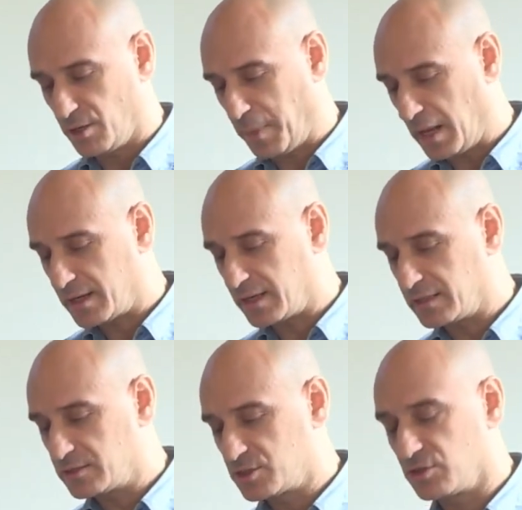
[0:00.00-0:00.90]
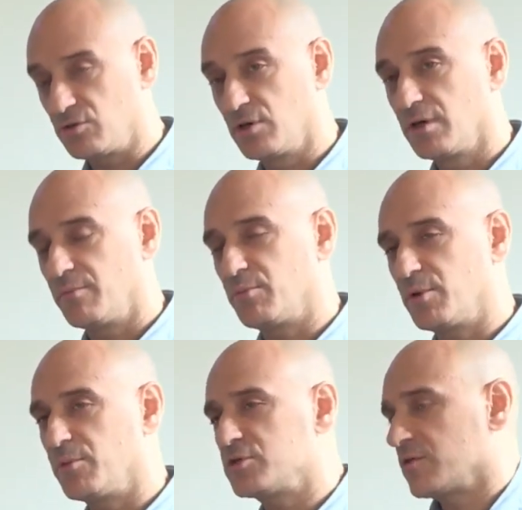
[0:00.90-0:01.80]
plugging into,
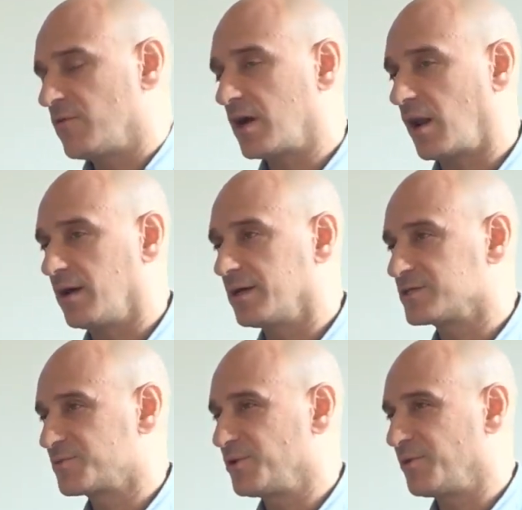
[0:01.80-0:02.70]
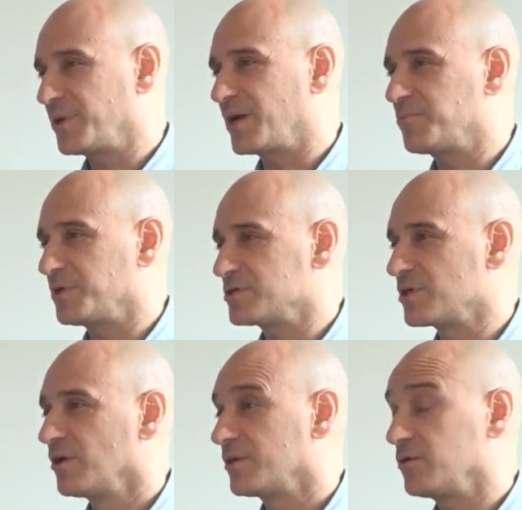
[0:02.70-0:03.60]
most of our clients, big
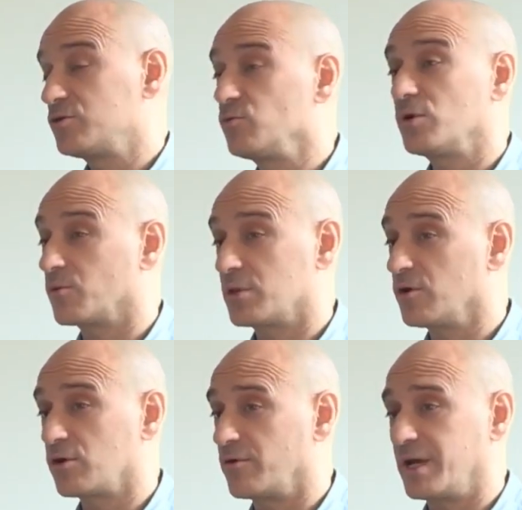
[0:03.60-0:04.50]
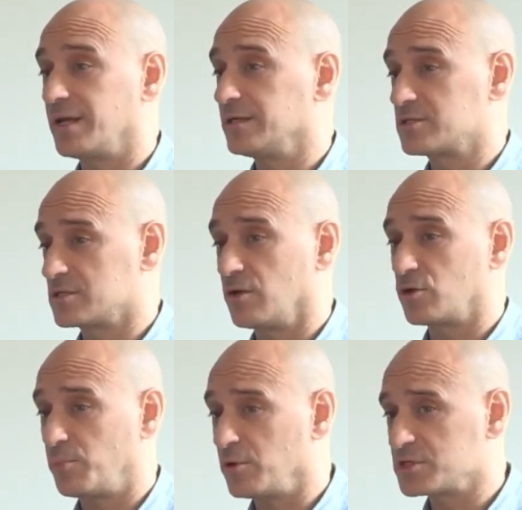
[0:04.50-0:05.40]
companies, they do work with local regulators and
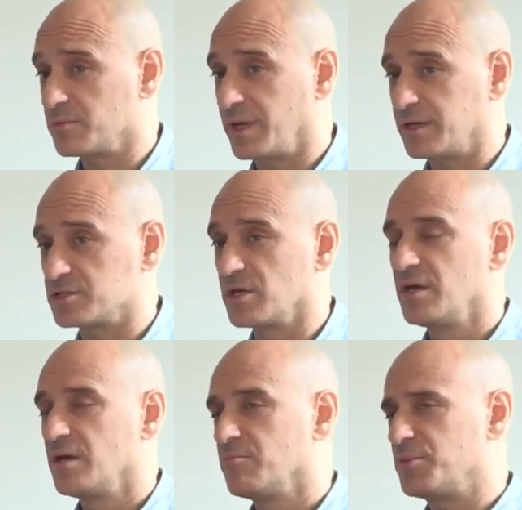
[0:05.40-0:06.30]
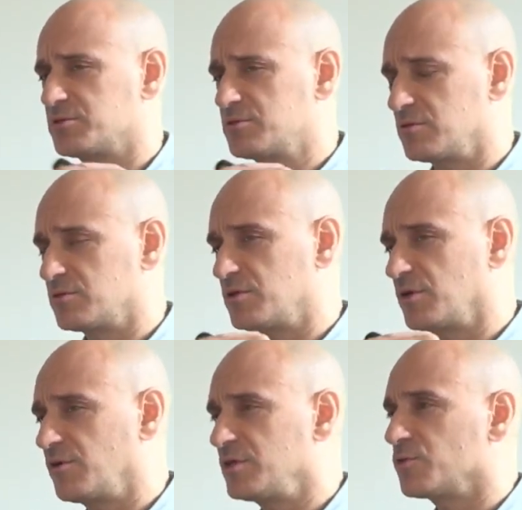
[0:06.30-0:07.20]
local policymakers, but the
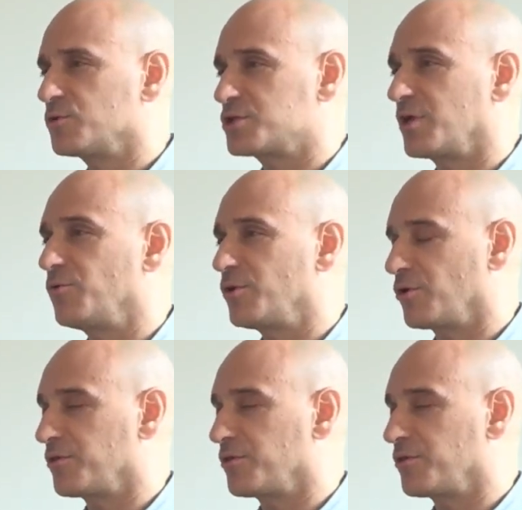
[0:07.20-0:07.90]
degree to which they work